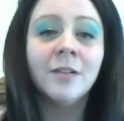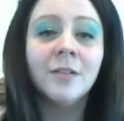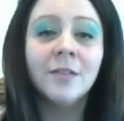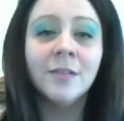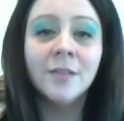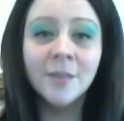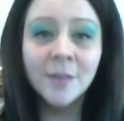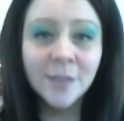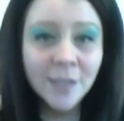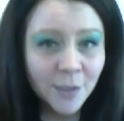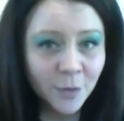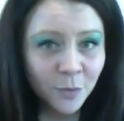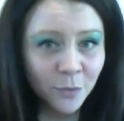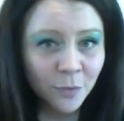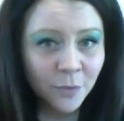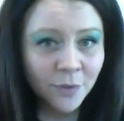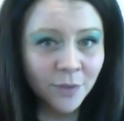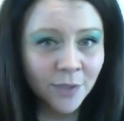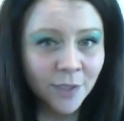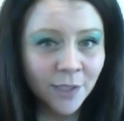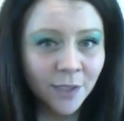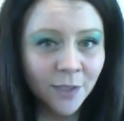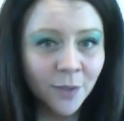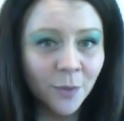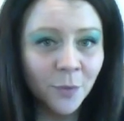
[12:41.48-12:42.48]

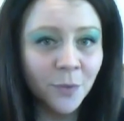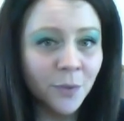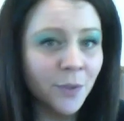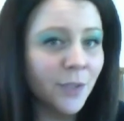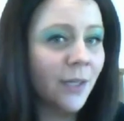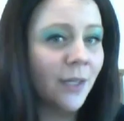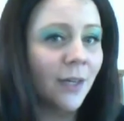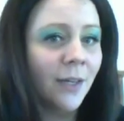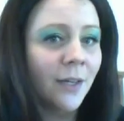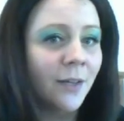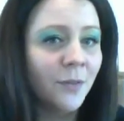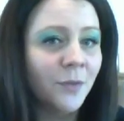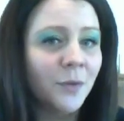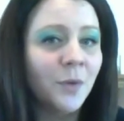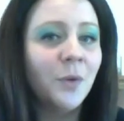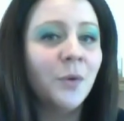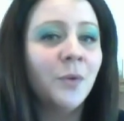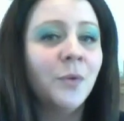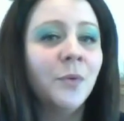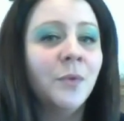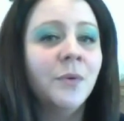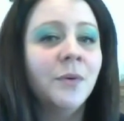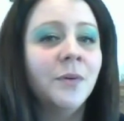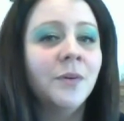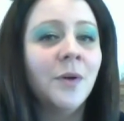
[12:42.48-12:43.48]
literally only a
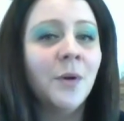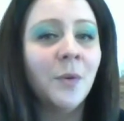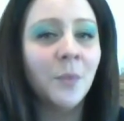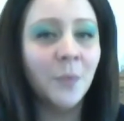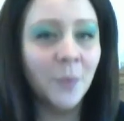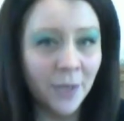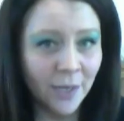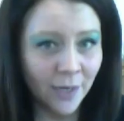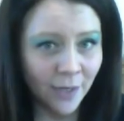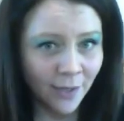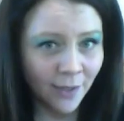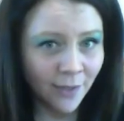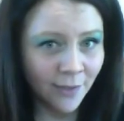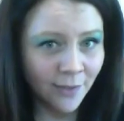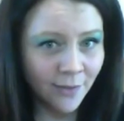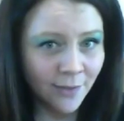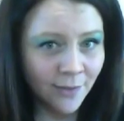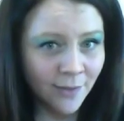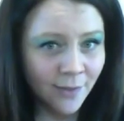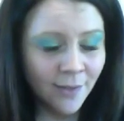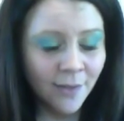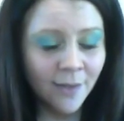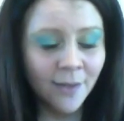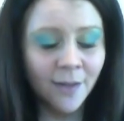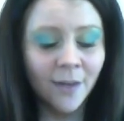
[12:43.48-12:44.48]
hello away.
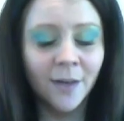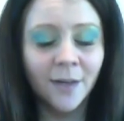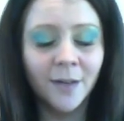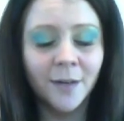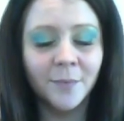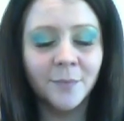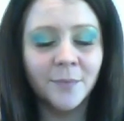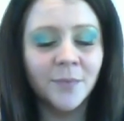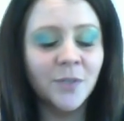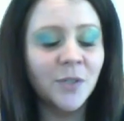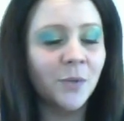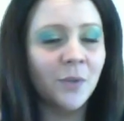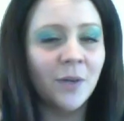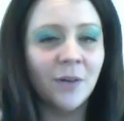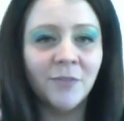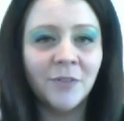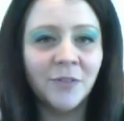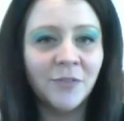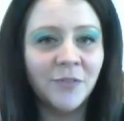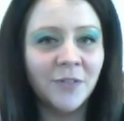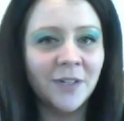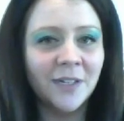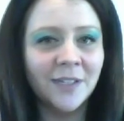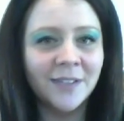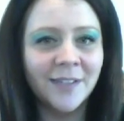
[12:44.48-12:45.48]
Don't ever
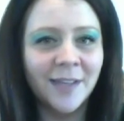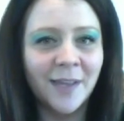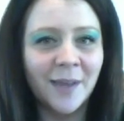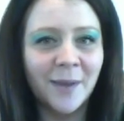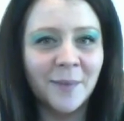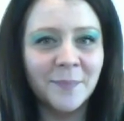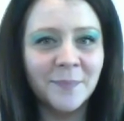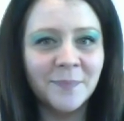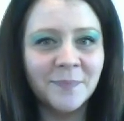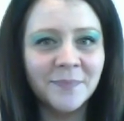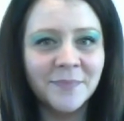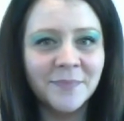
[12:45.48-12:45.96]
forget that.